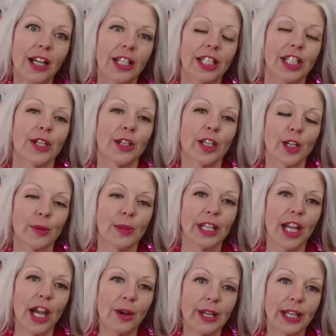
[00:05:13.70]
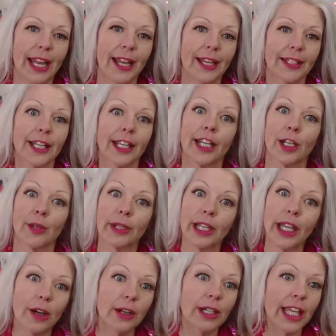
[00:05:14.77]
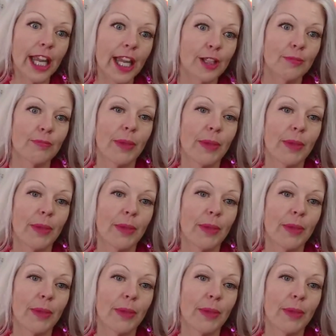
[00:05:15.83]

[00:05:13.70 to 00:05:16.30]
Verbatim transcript: you know, here we go again,